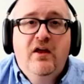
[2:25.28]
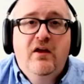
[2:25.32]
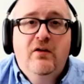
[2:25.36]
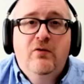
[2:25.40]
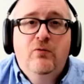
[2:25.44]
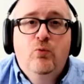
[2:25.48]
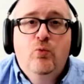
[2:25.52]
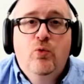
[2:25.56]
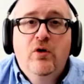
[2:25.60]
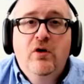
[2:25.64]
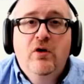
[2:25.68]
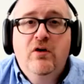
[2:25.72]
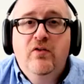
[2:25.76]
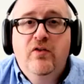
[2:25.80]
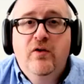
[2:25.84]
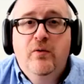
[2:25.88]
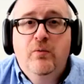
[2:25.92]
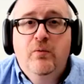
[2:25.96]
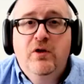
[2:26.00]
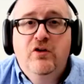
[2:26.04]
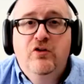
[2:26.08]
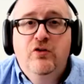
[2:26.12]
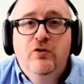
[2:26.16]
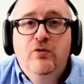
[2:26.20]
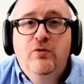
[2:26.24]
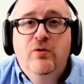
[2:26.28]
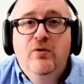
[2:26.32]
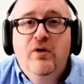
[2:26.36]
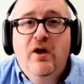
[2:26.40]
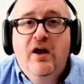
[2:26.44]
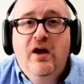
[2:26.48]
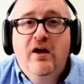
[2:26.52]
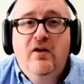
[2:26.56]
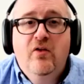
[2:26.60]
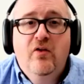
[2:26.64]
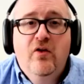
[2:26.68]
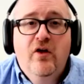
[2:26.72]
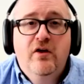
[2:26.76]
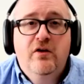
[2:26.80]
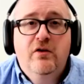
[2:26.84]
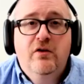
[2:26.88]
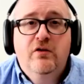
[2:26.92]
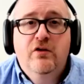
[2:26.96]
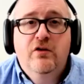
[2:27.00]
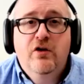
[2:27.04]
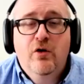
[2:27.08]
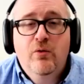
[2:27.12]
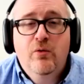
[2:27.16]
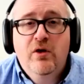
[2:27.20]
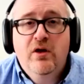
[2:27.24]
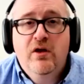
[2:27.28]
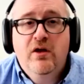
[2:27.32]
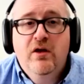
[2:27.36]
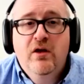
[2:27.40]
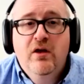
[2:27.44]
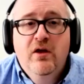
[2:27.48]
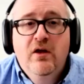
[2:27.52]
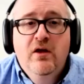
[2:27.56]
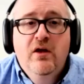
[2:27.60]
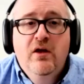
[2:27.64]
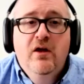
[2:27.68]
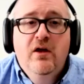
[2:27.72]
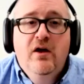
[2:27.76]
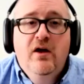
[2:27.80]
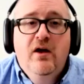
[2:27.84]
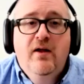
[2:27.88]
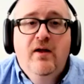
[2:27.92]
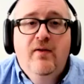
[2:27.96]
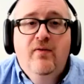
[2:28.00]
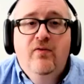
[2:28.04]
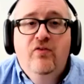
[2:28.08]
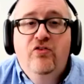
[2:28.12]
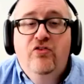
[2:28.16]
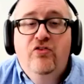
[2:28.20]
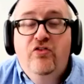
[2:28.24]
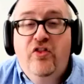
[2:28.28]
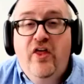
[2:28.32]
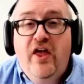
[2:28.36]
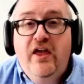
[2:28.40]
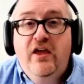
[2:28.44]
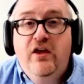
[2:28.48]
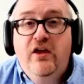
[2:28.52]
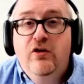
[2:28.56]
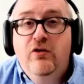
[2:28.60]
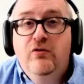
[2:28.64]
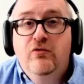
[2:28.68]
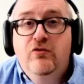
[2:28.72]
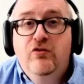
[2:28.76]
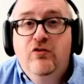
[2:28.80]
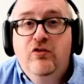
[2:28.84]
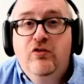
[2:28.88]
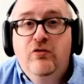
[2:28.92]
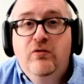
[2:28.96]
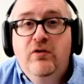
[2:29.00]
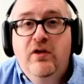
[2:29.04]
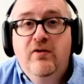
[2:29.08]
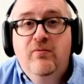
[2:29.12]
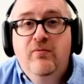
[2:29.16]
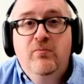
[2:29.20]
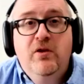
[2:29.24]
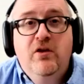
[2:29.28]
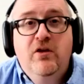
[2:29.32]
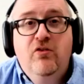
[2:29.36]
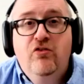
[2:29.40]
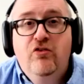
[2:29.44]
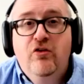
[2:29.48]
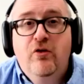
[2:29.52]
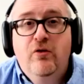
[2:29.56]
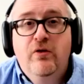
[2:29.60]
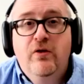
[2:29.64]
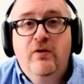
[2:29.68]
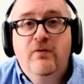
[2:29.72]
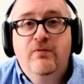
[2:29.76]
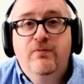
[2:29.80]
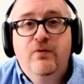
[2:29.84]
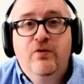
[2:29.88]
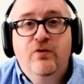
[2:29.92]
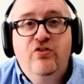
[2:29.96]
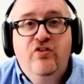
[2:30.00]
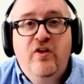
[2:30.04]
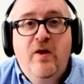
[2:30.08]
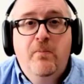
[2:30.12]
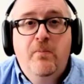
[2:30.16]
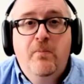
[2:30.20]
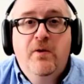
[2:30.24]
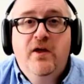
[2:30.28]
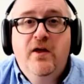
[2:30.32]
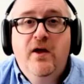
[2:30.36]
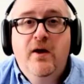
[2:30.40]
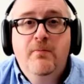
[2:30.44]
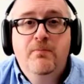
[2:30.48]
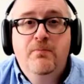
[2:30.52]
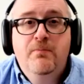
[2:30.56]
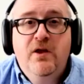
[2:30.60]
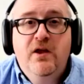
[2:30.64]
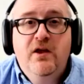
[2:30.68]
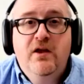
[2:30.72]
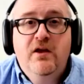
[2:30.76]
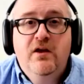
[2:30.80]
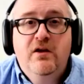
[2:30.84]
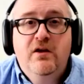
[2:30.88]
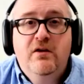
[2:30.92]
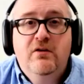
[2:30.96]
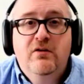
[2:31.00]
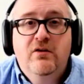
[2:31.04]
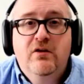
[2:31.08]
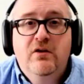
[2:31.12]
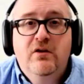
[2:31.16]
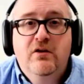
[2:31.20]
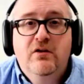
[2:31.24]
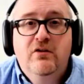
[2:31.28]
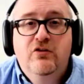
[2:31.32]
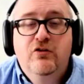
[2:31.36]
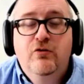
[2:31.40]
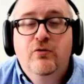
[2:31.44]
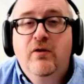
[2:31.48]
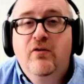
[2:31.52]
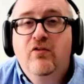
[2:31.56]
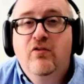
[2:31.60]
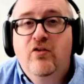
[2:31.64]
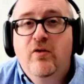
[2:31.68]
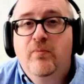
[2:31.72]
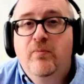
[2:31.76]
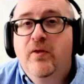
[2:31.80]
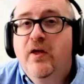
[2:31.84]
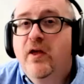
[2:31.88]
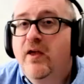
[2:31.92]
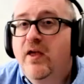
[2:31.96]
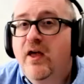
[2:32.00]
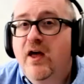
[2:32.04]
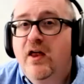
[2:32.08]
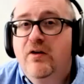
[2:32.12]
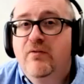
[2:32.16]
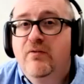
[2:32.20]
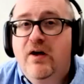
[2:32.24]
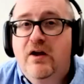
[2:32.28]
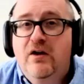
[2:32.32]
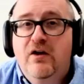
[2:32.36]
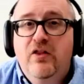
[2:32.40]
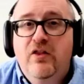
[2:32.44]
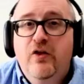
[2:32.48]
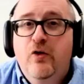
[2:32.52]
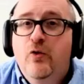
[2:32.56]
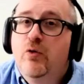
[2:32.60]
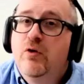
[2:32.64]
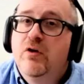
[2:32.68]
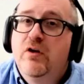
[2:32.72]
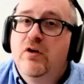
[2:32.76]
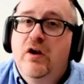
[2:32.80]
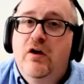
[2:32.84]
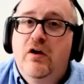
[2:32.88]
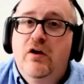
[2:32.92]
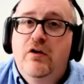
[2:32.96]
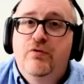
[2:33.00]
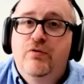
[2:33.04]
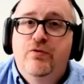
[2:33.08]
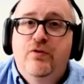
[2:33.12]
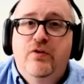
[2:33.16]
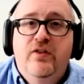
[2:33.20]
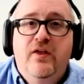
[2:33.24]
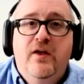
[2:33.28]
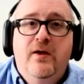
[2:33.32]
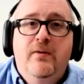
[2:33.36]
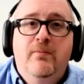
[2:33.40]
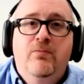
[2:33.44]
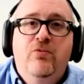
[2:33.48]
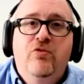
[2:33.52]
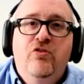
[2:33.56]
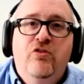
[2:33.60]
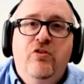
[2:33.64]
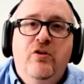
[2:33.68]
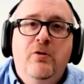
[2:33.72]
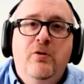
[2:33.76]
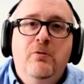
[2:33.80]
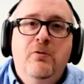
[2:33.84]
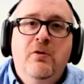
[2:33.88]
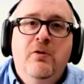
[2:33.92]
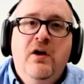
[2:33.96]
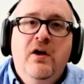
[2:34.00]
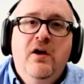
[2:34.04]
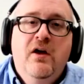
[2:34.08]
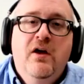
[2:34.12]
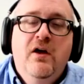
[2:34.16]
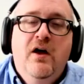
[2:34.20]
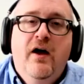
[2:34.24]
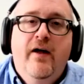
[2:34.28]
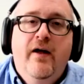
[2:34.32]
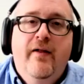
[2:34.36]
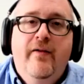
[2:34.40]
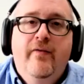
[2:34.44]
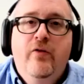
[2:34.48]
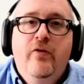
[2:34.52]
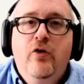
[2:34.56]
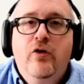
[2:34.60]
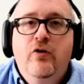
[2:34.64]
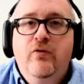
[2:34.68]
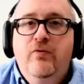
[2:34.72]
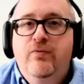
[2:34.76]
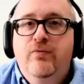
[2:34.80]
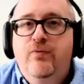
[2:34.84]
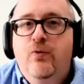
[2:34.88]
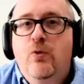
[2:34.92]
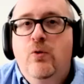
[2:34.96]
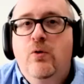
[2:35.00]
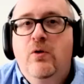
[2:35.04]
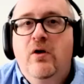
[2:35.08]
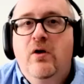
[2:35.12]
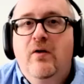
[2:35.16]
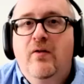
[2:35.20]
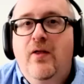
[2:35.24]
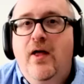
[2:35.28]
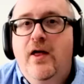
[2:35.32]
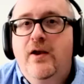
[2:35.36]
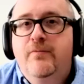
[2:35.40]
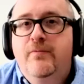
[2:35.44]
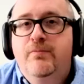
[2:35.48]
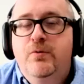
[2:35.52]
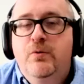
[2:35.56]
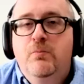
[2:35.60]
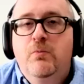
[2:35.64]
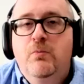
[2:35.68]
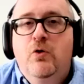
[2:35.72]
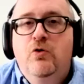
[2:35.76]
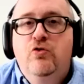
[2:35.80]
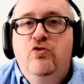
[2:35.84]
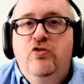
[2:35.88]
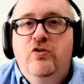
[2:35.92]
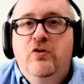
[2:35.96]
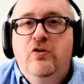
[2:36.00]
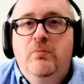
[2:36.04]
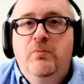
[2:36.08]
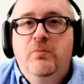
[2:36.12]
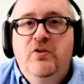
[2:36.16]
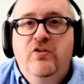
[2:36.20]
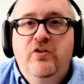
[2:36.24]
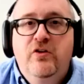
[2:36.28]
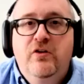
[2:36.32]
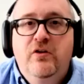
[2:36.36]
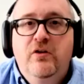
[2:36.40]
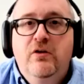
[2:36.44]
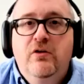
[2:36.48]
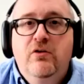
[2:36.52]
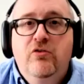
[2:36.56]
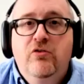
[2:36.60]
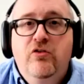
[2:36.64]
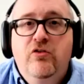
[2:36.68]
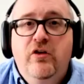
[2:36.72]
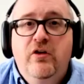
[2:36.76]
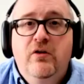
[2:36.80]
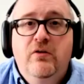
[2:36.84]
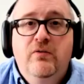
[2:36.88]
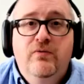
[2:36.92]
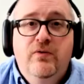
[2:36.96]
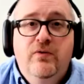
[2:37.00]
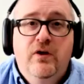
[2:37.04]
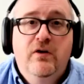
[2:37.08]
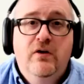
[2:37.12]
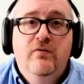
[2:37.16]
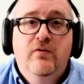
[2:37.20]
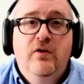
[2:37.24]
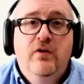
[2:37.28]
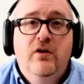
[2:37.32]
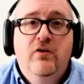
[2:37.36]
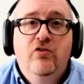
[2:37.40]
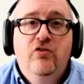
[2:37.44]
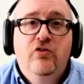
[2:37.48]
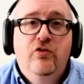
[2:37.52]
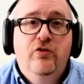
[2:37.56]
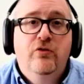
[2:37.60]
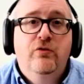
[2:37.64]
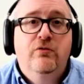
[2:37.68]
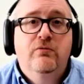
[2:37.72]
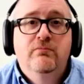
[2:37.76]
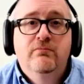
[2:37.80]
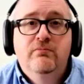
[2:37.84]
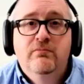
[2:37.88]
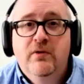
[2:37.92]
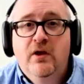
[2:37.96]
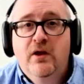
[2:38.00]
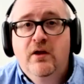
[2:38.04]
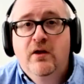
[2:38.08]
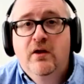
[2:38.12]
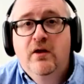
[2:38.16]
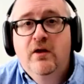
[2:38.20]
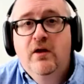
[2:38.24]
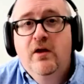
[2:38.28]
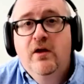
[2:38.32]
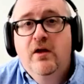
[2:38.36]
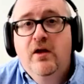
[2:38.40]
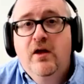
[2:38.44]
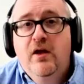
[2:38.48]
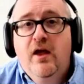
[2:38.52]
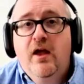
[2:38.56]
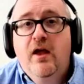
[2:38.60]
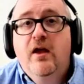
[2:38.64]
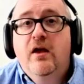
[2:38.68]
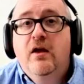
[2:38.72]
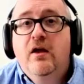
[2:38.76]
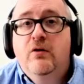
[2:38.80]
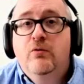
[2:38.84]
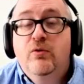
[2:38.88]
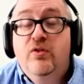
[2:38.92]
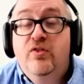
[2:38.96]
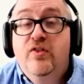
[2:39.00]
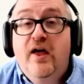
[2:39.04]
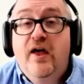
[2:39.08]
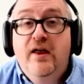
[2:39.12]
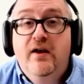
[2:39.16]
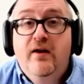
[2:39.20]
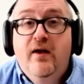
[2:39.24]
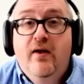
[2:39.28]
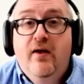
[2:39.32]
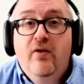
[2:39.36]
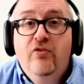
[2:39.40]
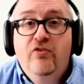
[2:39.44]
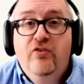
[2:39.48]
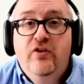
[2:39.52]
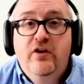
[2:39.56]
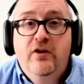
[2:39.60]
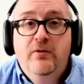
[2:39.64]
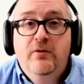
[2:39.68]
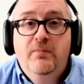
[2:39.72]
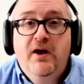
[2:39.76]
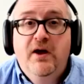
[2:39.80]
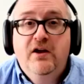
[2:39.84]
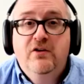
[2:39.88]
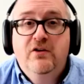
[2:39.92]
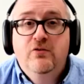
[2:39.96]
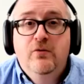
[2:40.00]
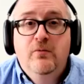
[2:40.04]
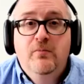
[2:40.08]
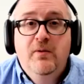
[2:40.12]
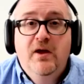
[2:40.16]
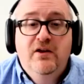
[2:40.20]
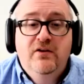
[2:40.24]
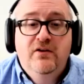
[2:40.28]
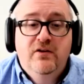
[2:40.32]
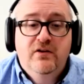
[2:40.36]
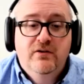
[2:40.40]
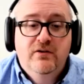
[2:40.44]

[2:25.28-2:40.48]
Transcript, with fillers: and work that we do at Collider going. Um, thank you to Give Minnesota for stepping up and uh, doing something kind of out of the ordinary for them. So uh, look for a lot of promotional materials here very, very soon. And with that, I'll send it back to